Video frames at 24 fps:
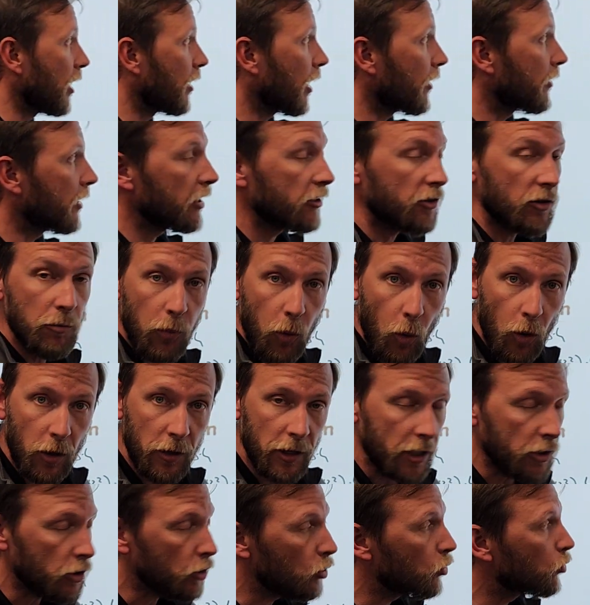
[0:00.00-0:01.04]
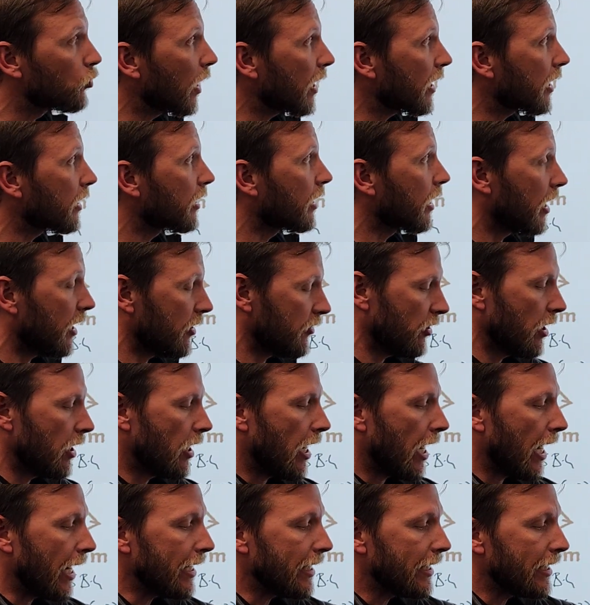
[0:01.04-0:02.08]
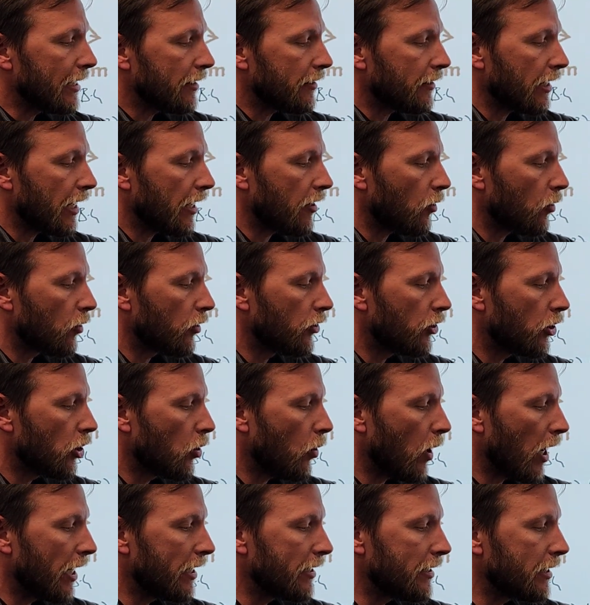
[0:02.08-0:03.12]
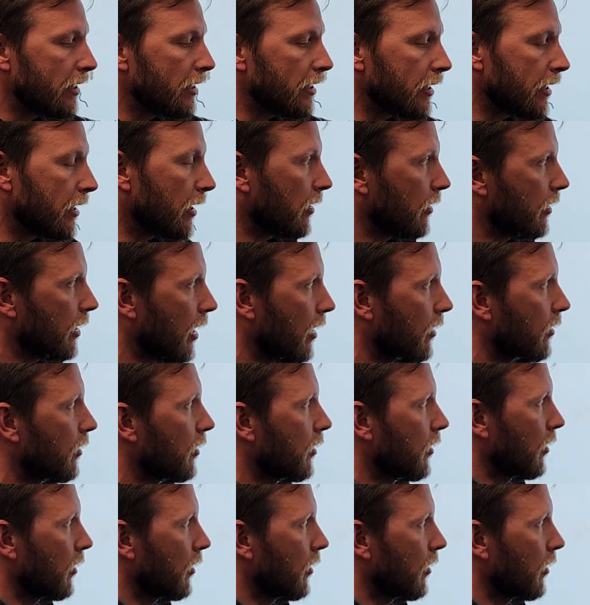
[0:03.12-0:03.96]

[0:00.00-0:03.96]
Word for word: I think it's important that you recognize I get that or no, I didn't get that.